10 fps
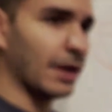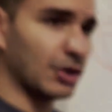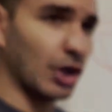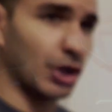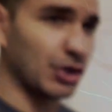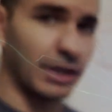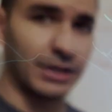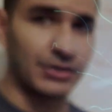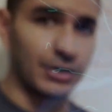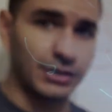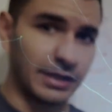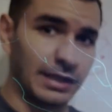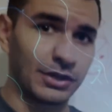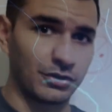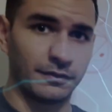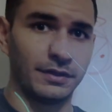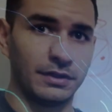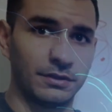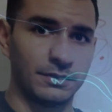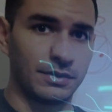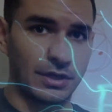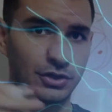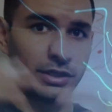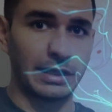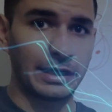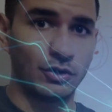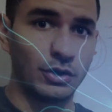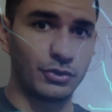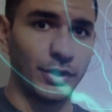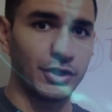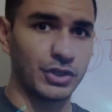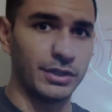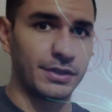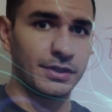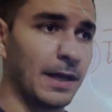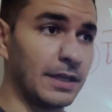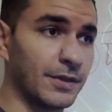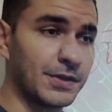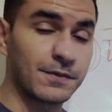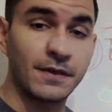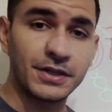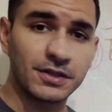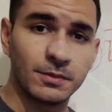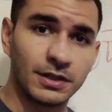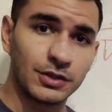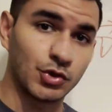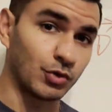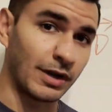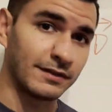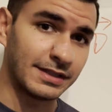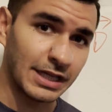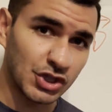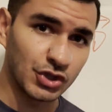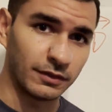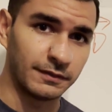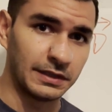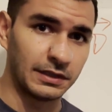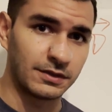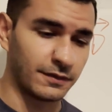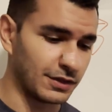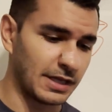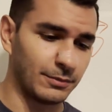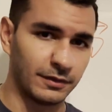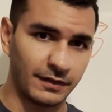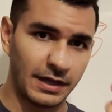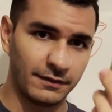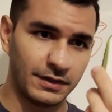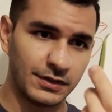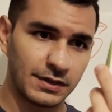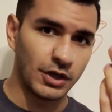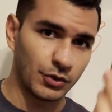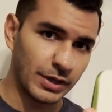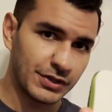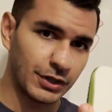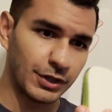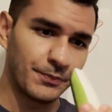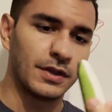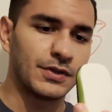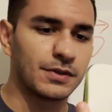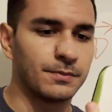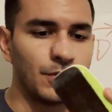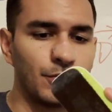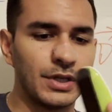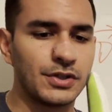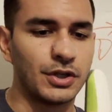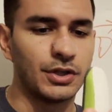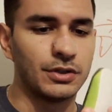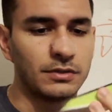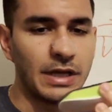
That charge is going to exert an electric field, essentially like all the directions. And this is very similar to gravitational fields. For example, if I have this eraser, this eraser